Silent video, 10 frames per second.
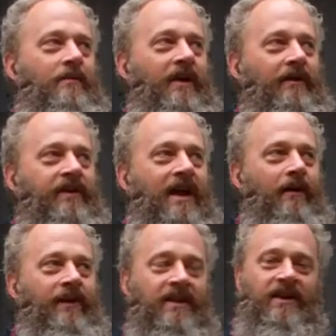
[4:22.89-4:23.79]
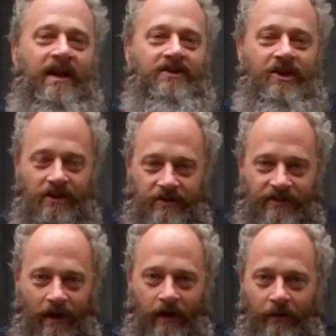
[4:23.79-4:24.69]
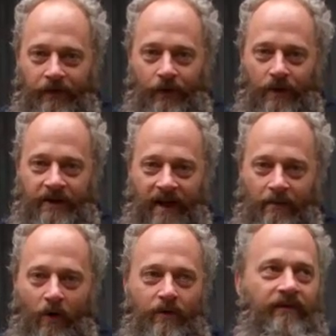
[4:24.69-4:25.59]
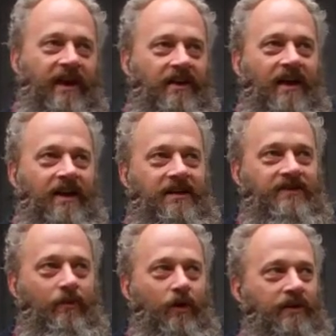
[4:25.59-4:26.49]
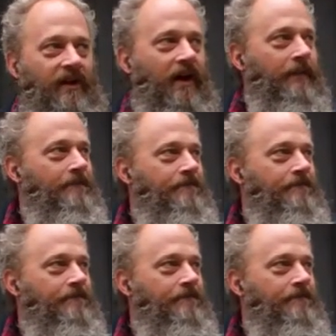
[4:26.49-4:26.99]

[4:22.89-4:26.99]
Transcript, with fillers: But every now and then you got to chase yourself out the door. You got to motivate. And you got to get some work done.